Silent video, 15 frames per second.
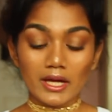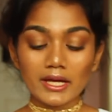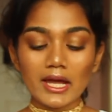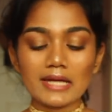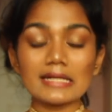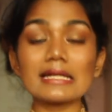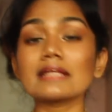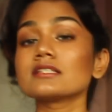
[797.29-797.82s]
I
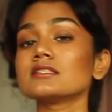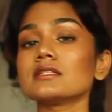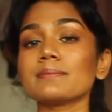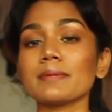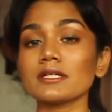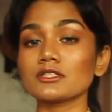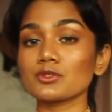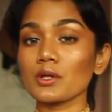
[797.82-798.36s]
kind of like to
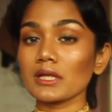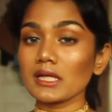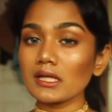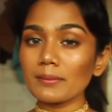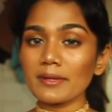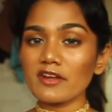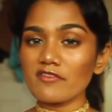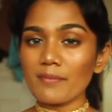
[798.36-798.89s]
dip into a
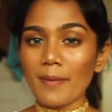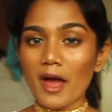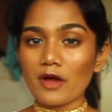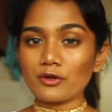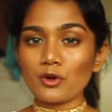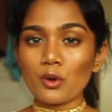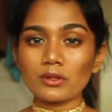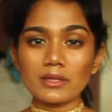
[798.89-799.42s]
little bit of a
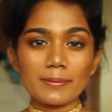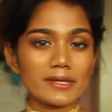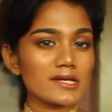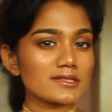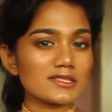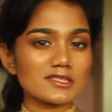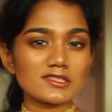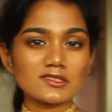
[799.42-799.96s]
powder only
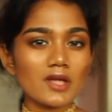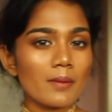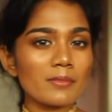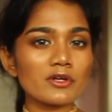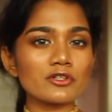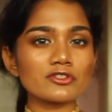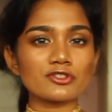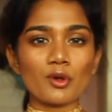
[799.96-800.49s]
because it's
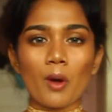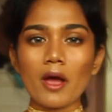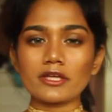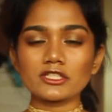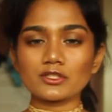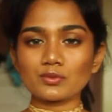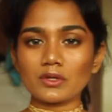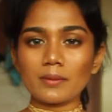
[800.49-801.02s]
summer, so I
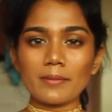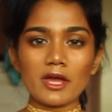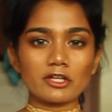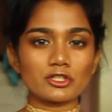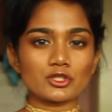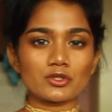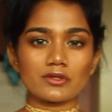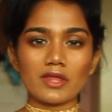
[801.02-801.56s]
just want to
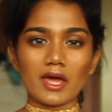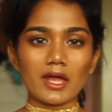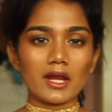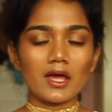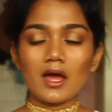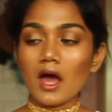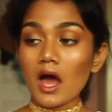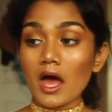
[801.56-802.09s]
make sure
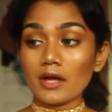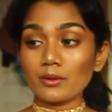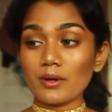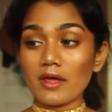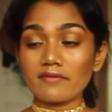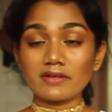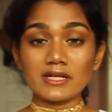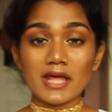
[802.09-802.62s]
that I don't
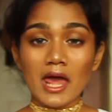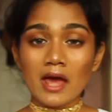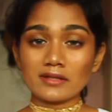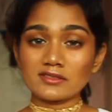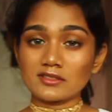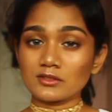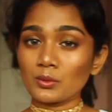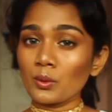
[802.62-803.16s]
have any
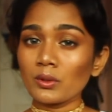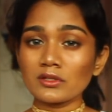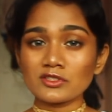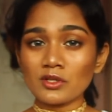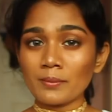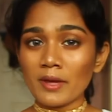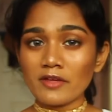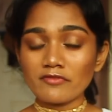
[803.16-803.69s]
excess oils
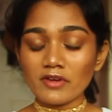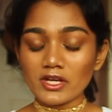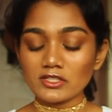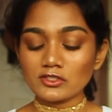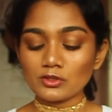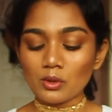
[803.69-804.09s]
on my face.